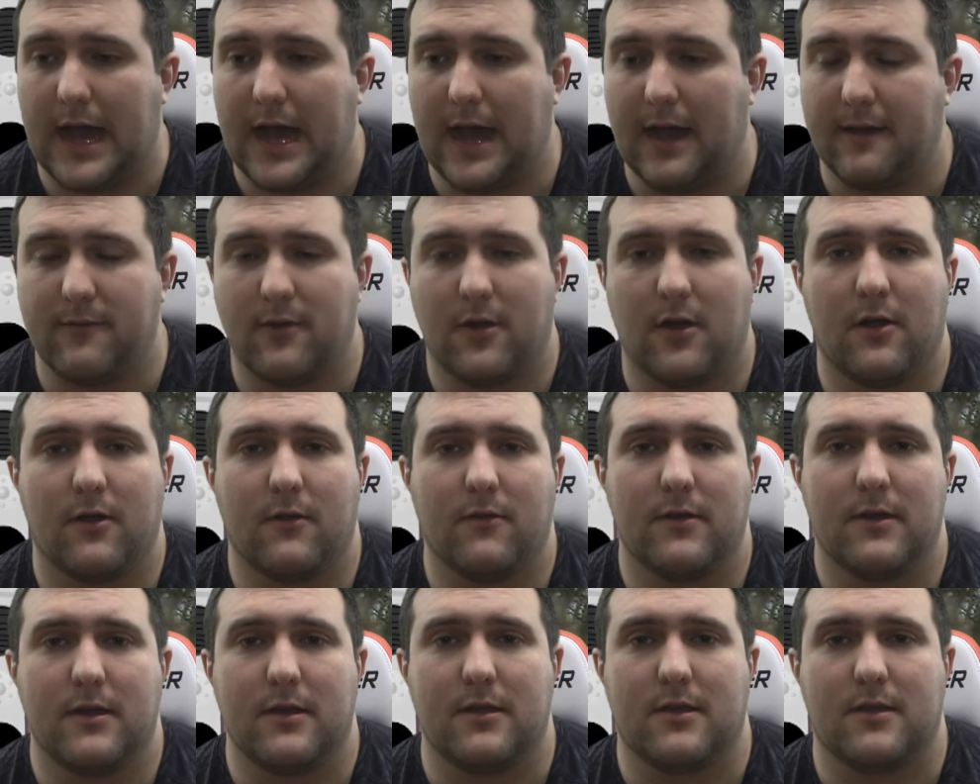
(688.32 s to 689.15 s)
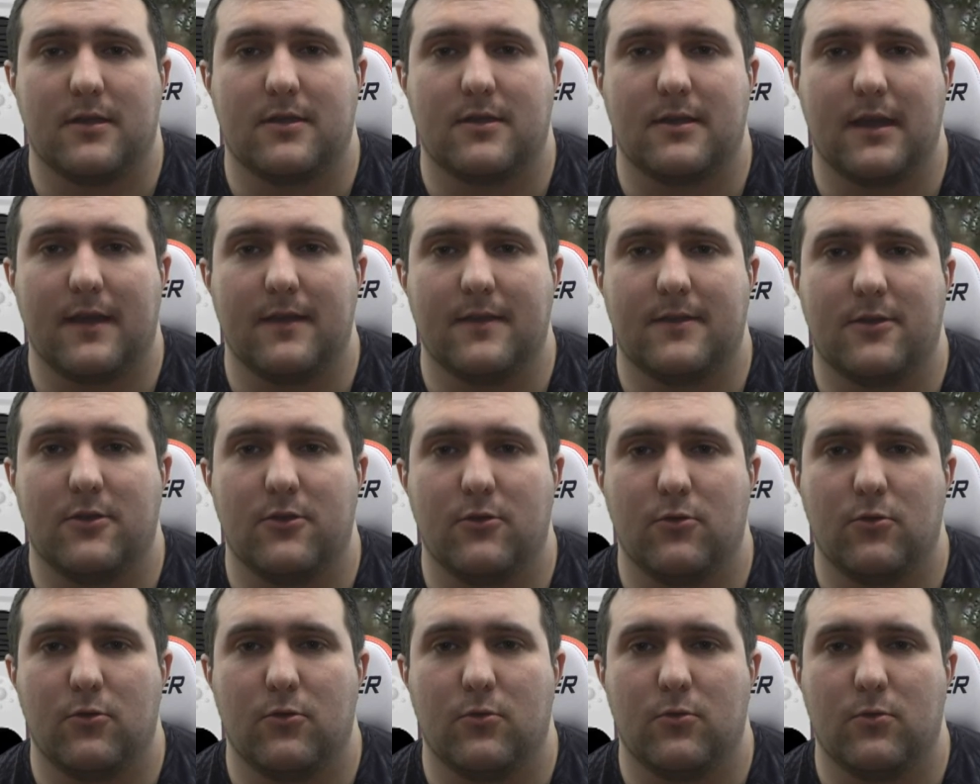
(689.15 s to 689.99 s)
I've already said
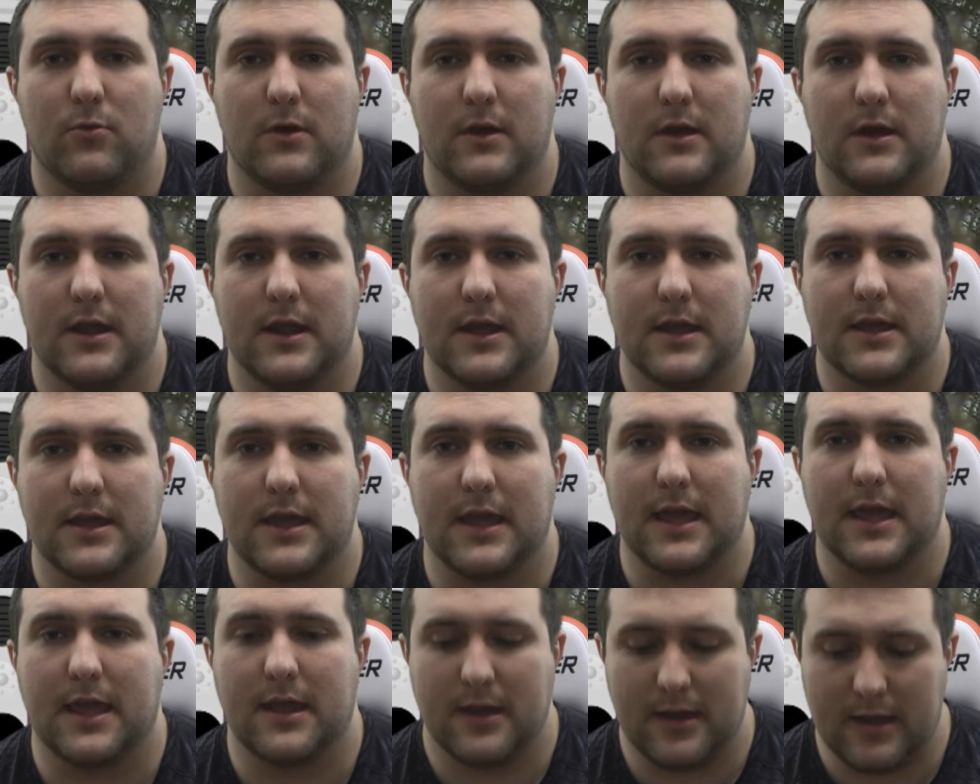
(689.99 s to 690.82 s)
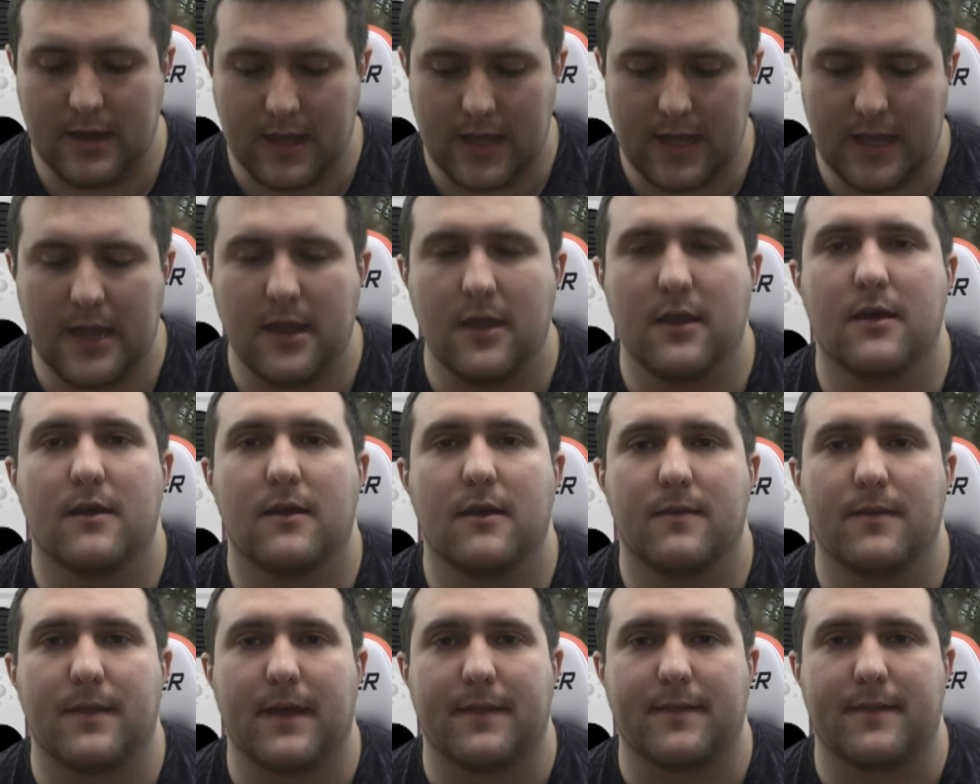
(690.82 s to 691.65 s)
to Nick and Nate
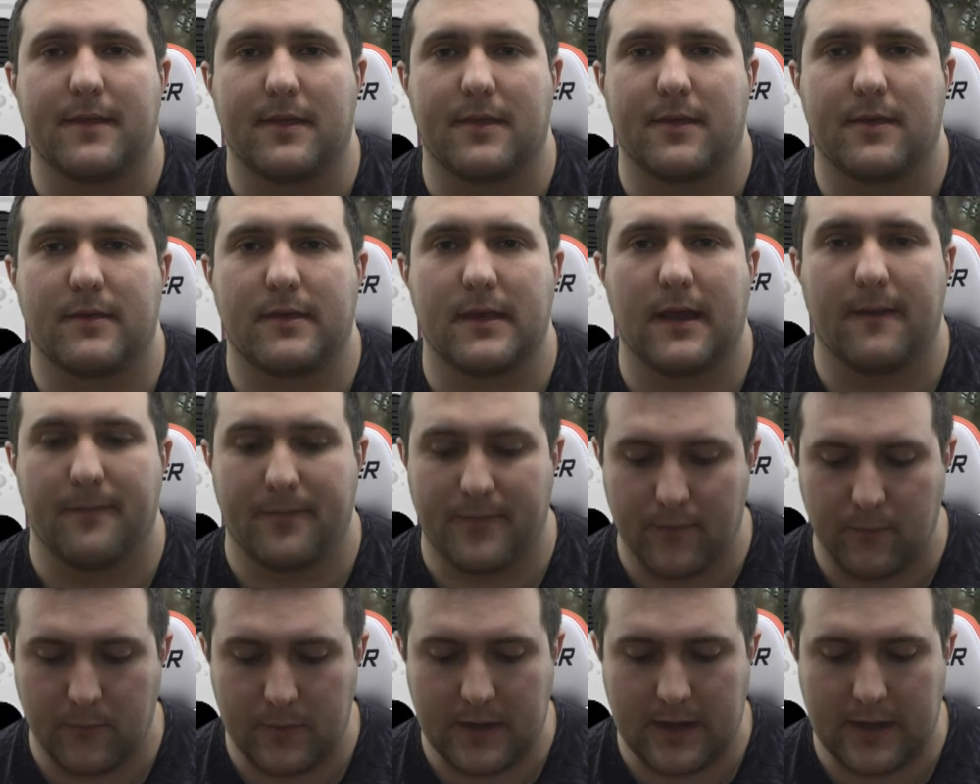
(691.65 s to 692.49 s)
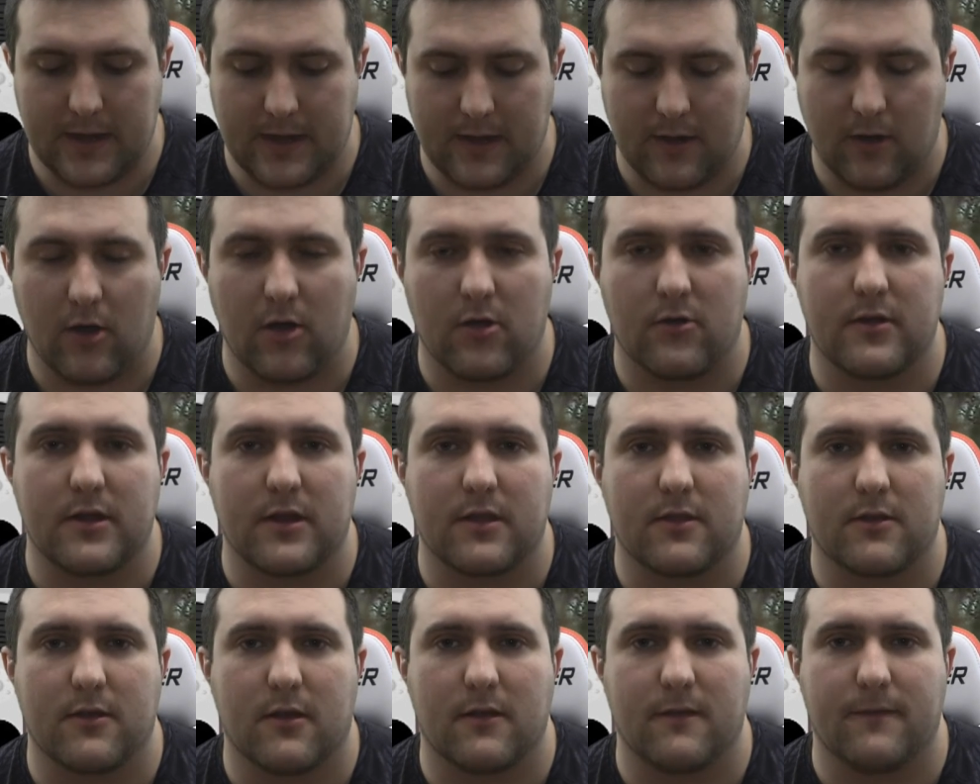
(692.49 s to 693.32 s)
that the stuff that we had already
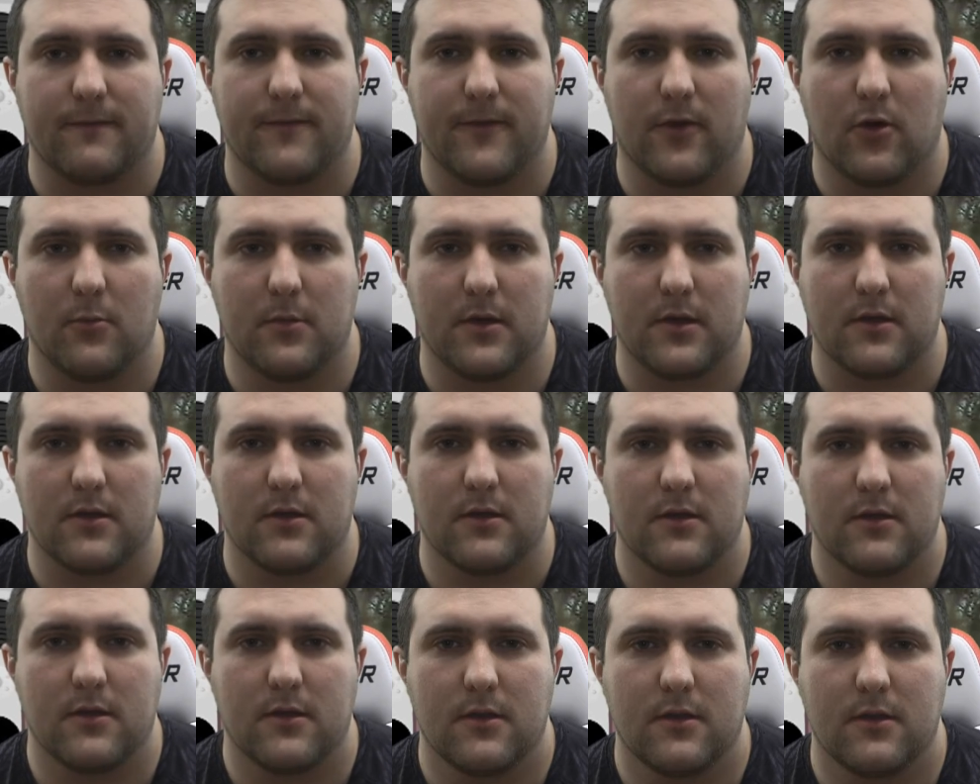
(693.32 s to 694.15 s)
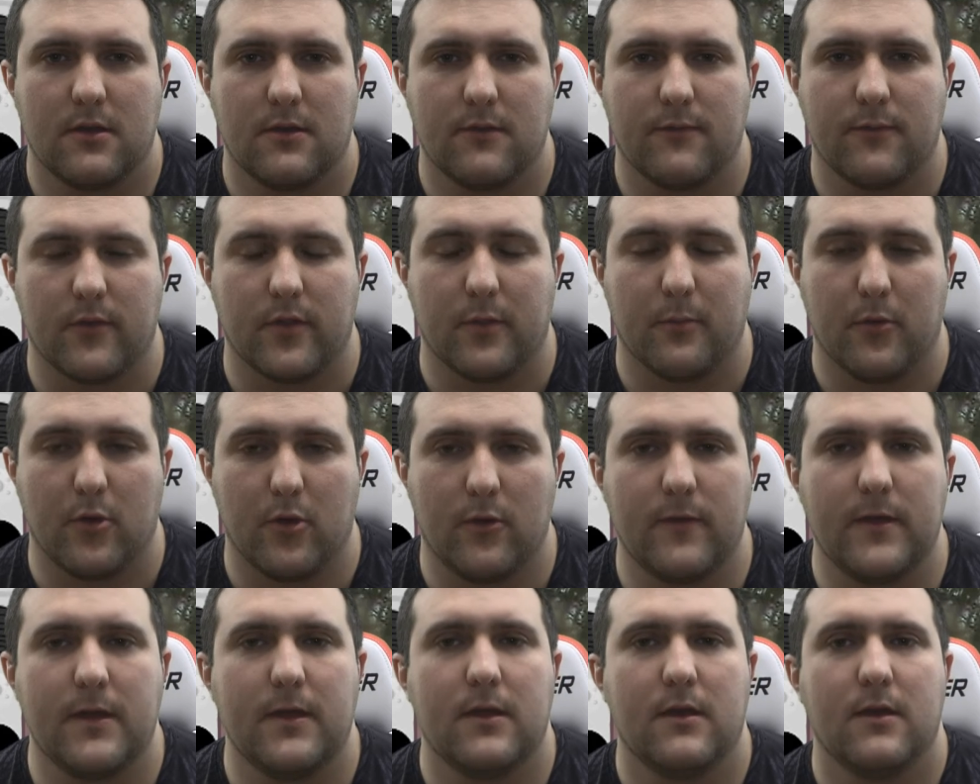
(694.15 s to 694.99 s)
started filming for the
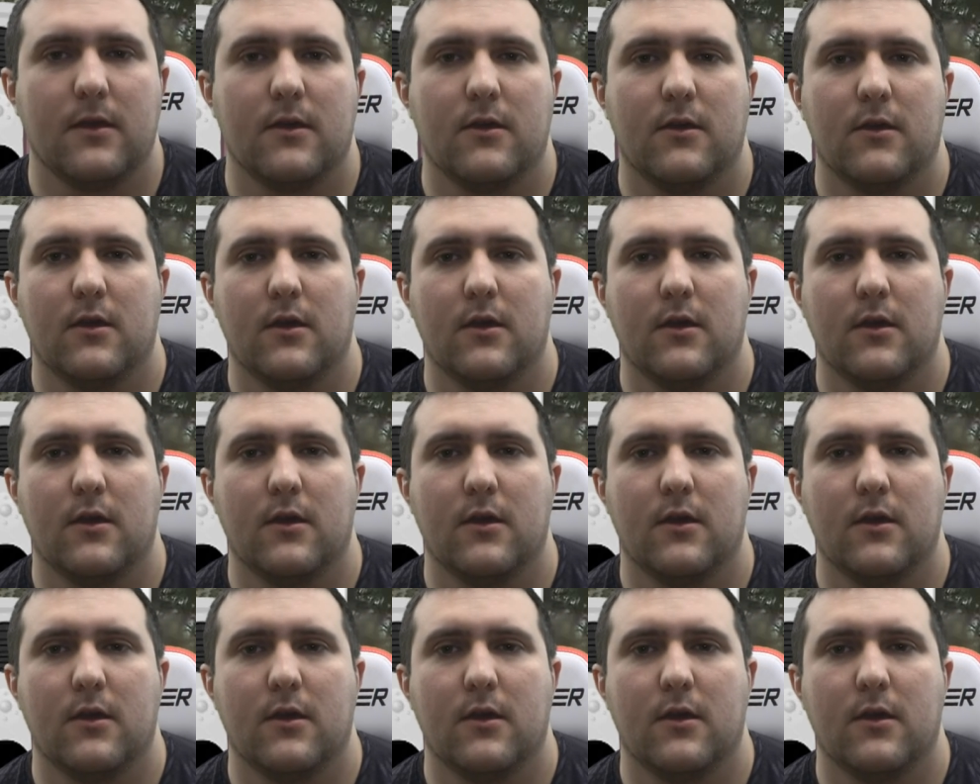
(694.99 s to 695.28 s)
movie,